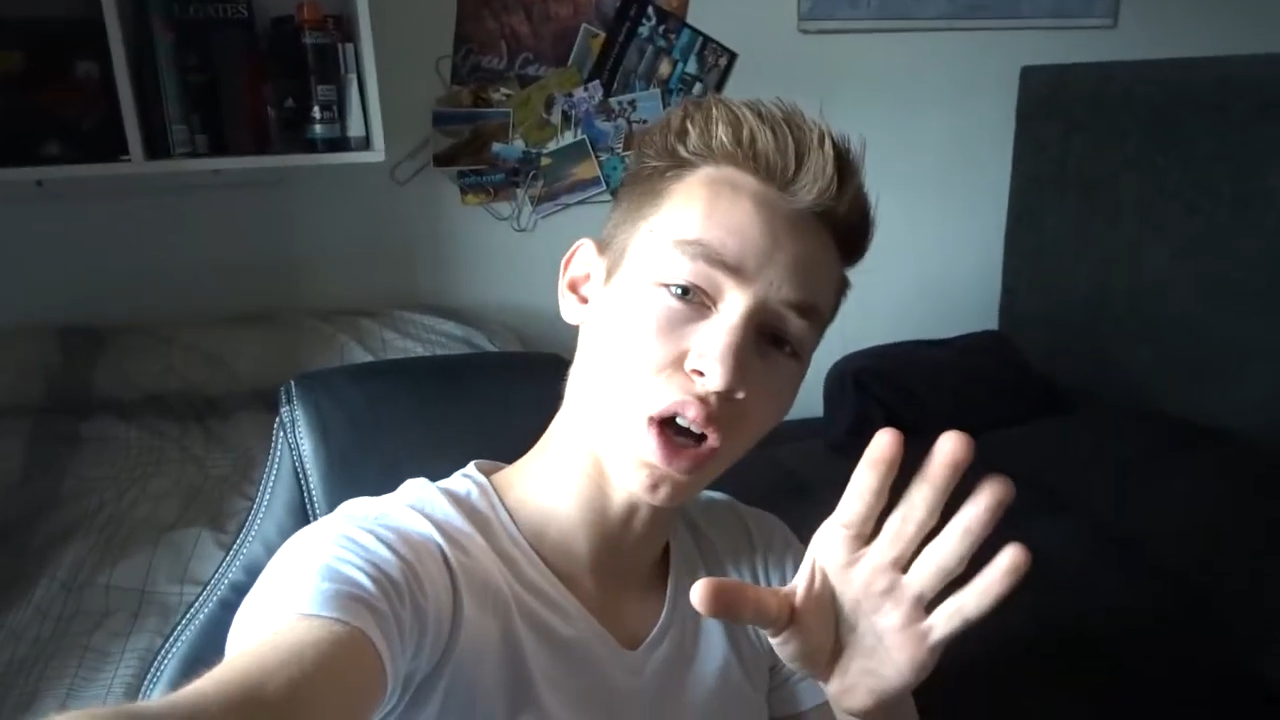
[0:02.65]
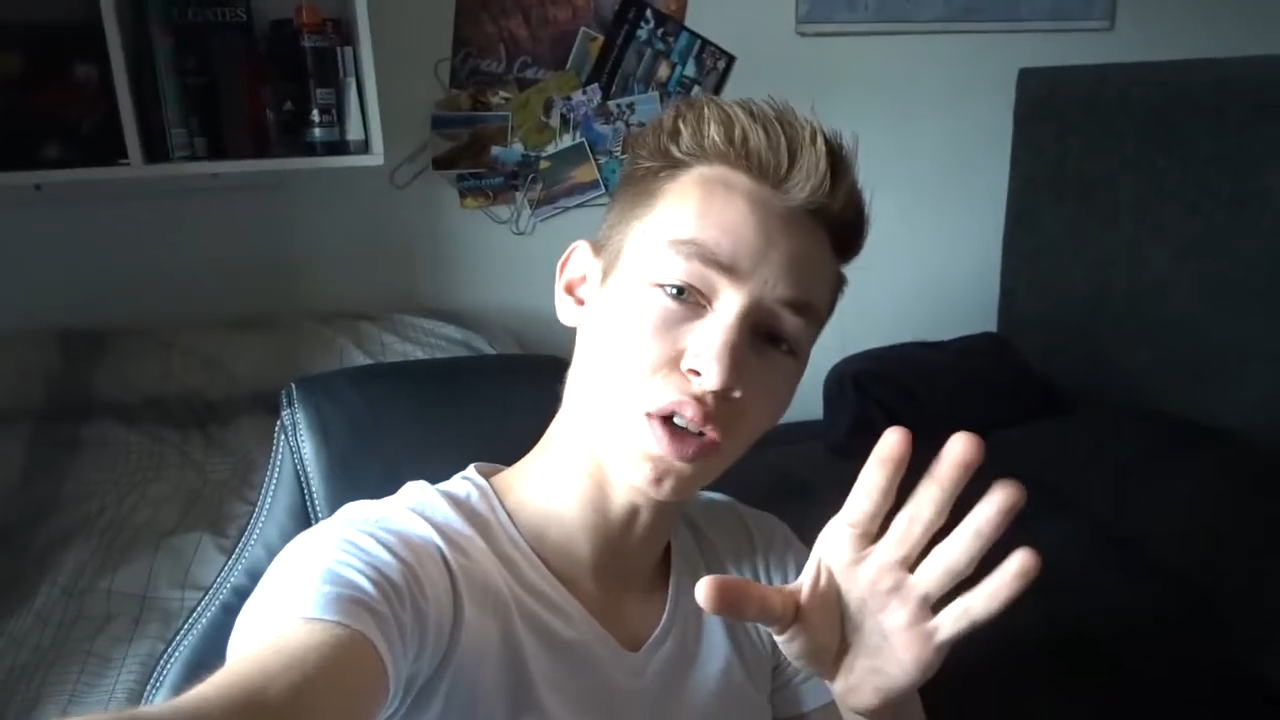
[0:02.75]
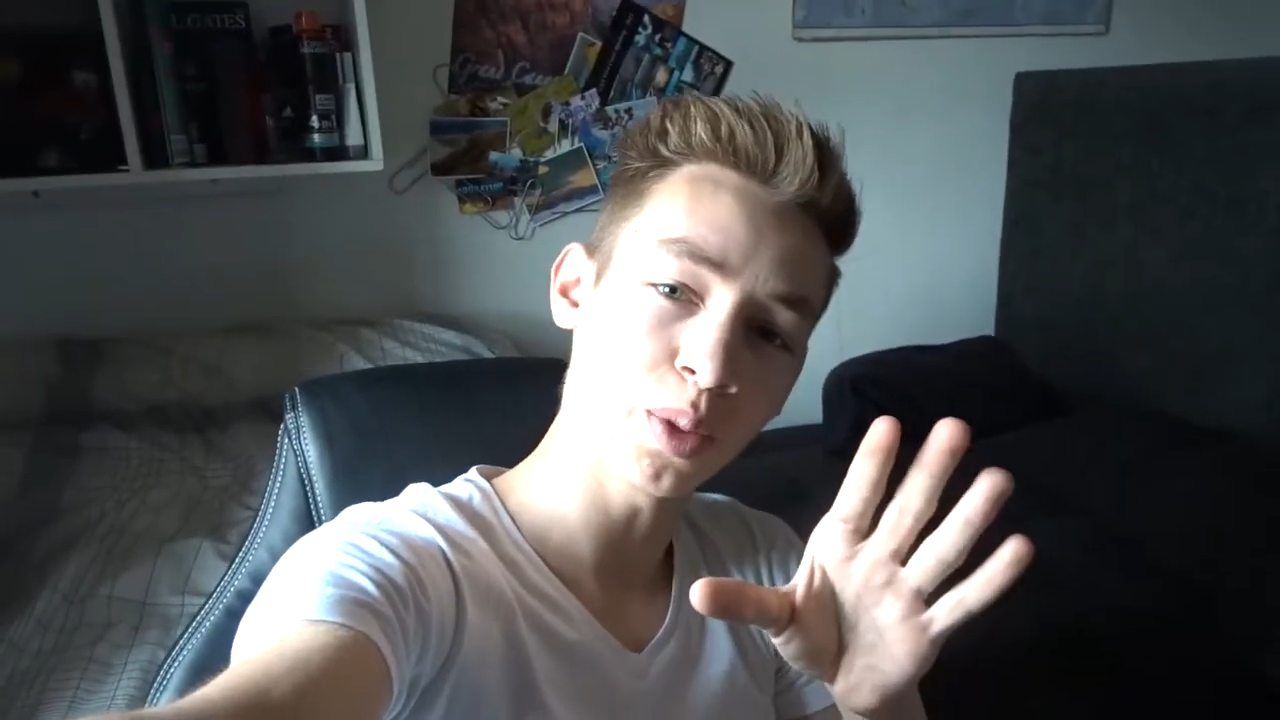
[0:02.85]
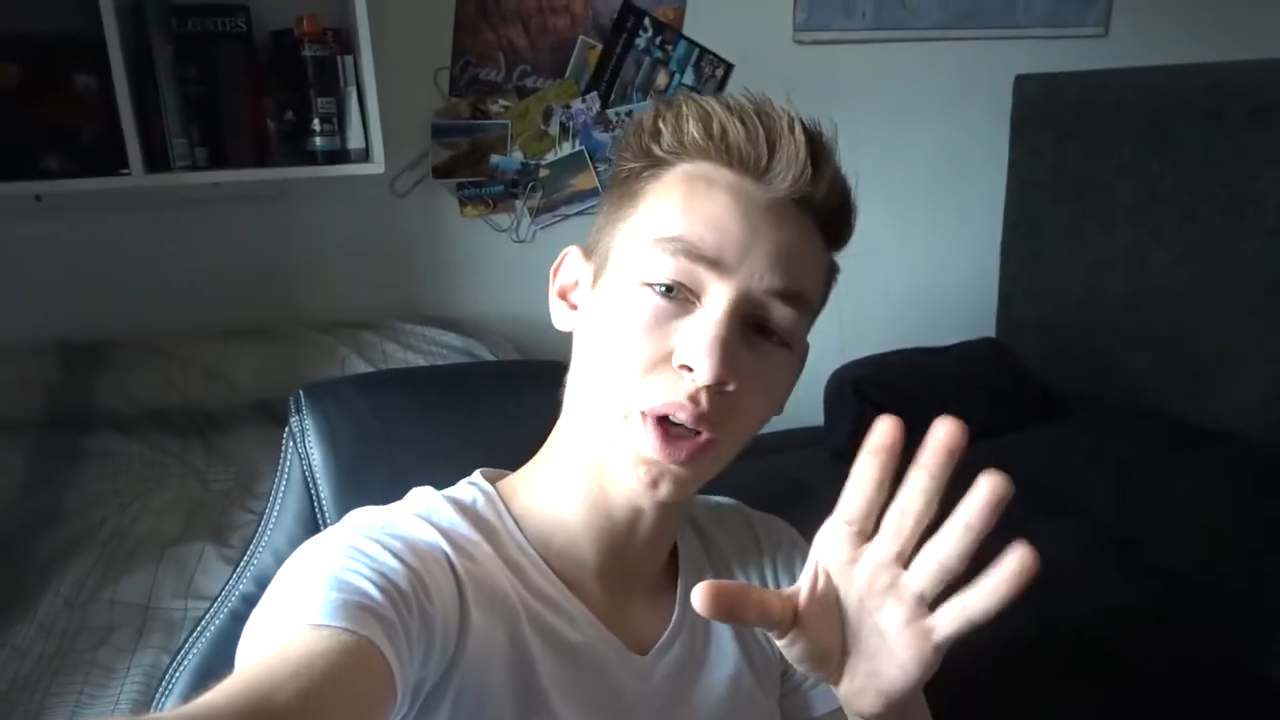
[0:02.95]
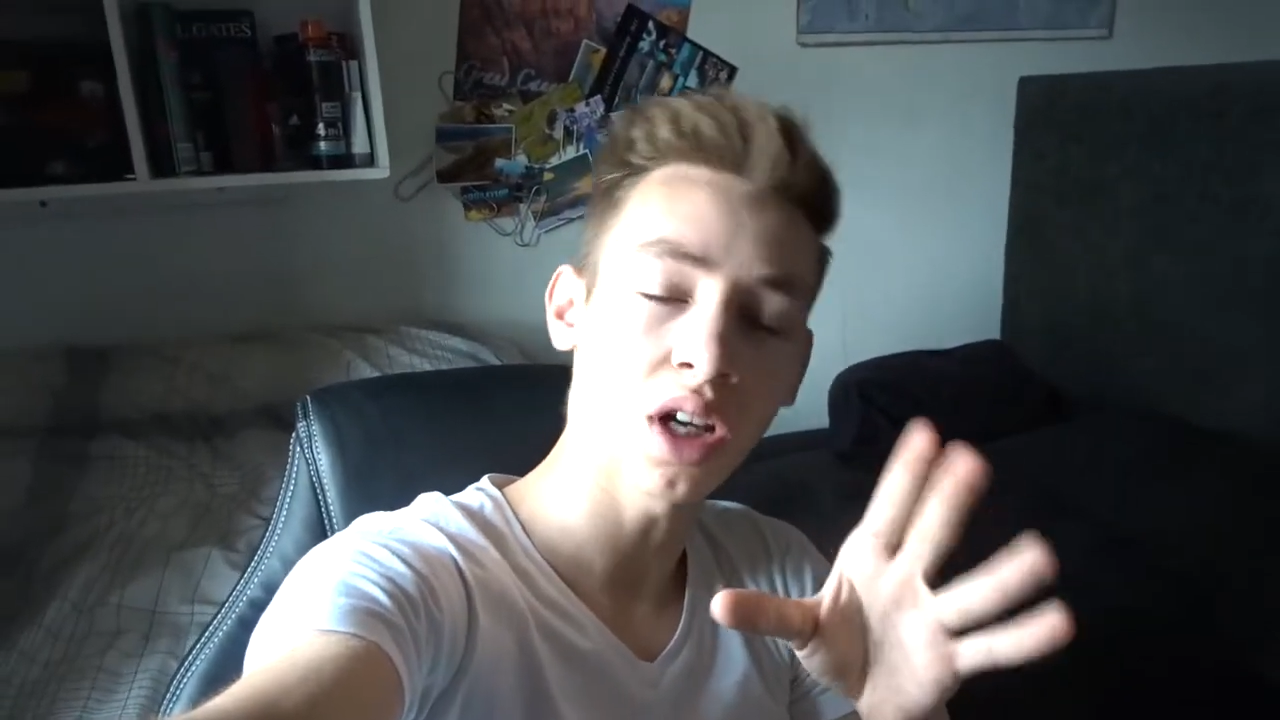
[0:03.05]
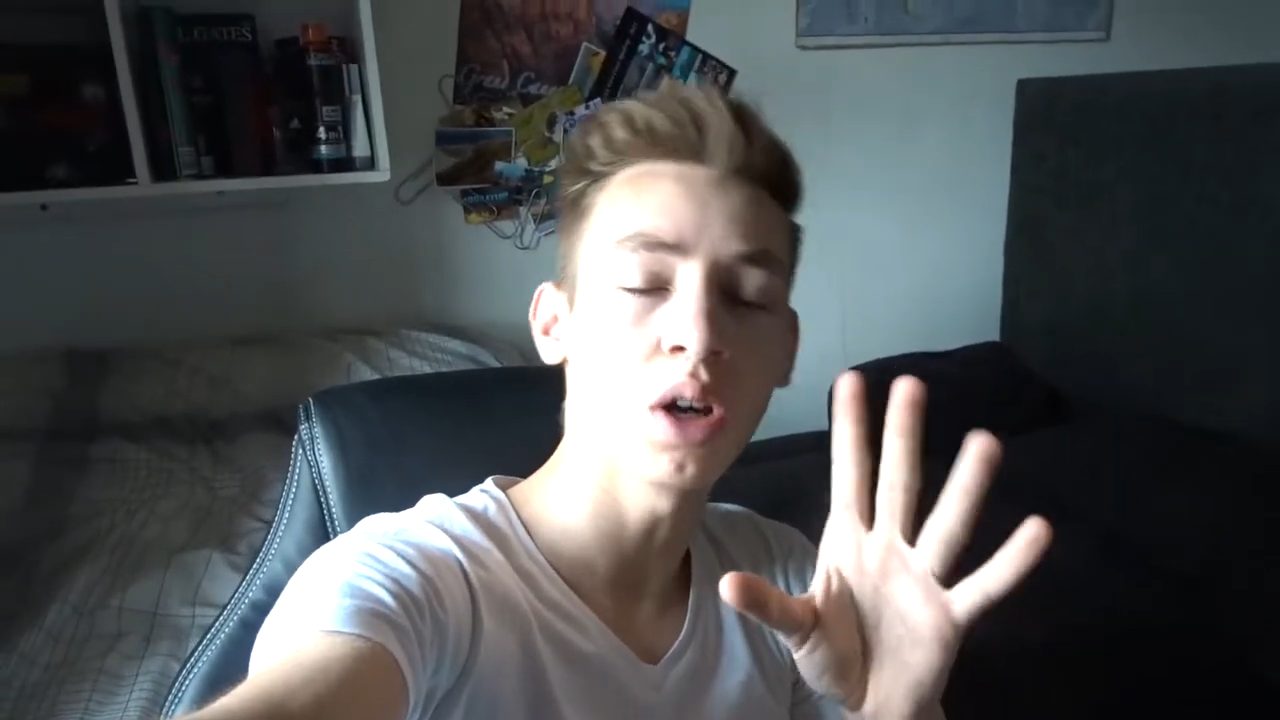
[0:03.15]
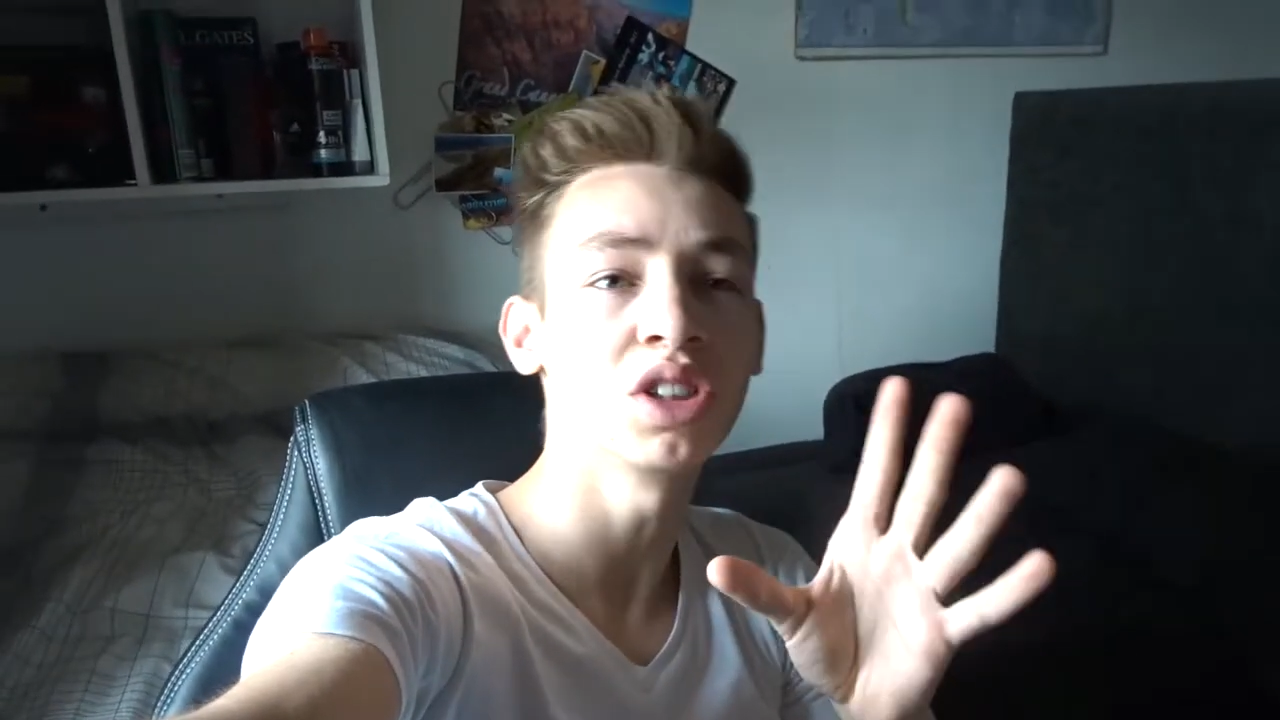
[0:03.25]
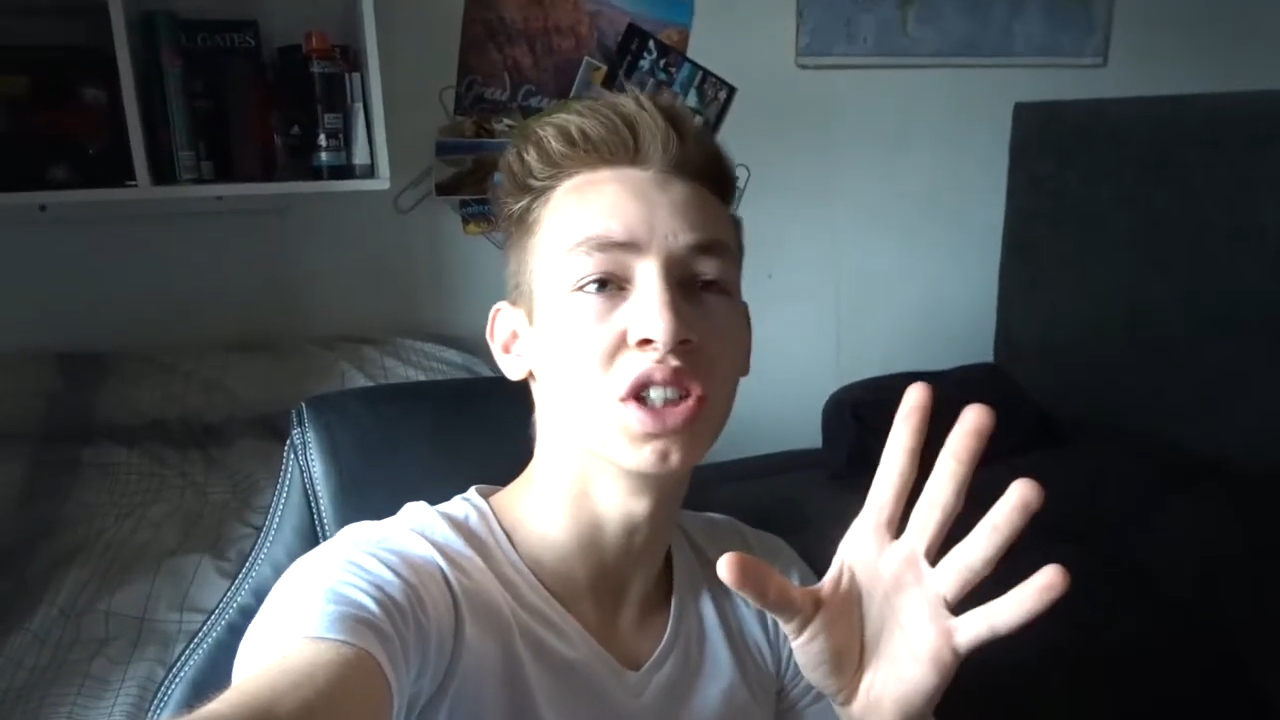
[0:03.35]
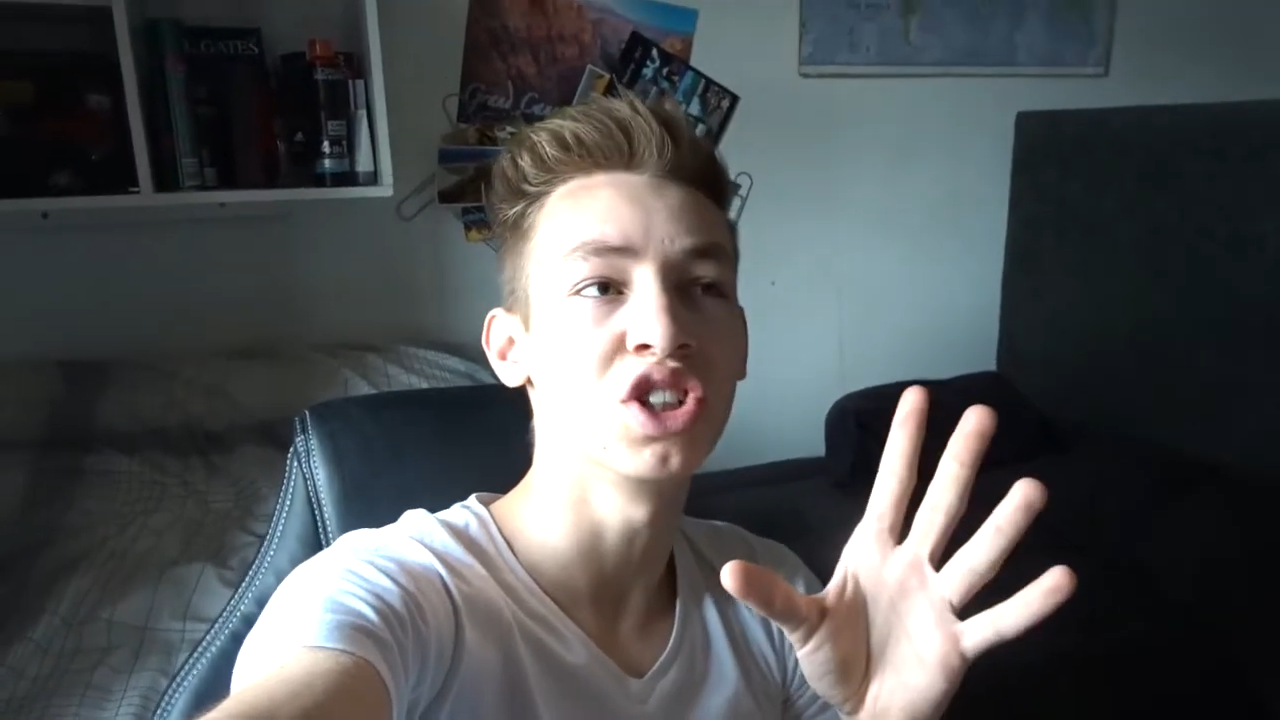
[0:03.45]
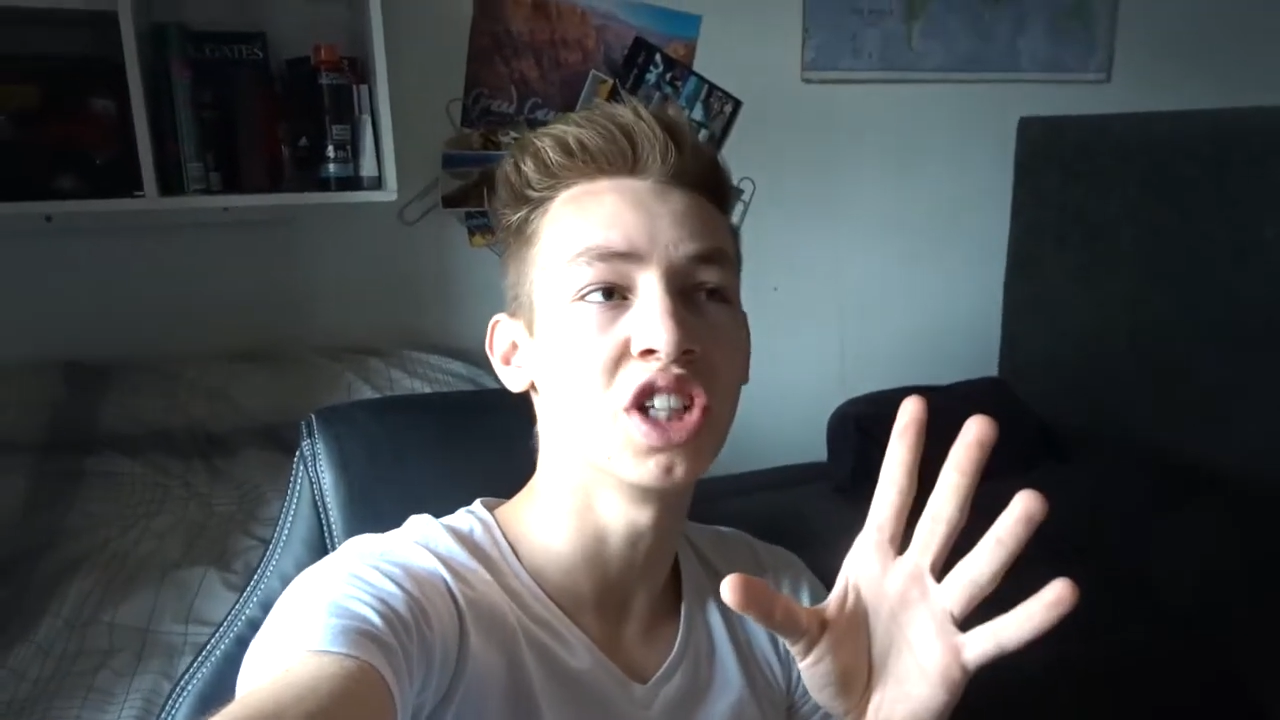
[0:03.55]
off we're gonna go to the